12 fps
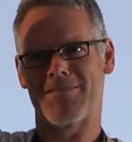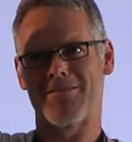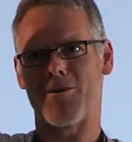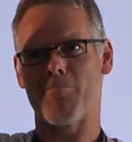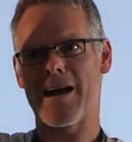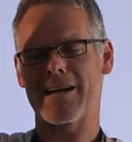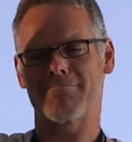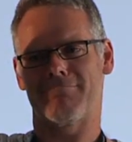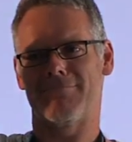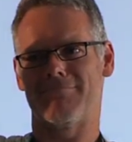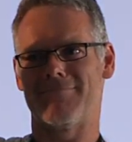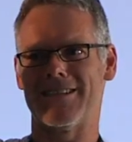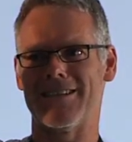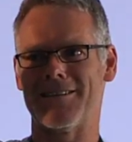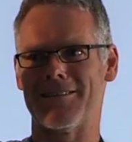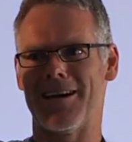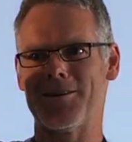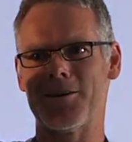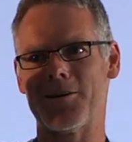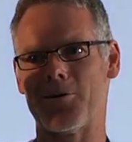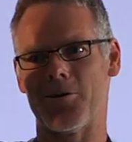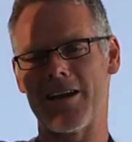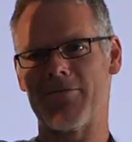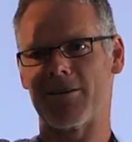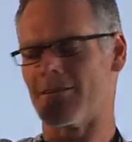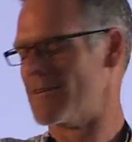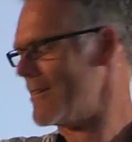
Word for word: come back in a year or never.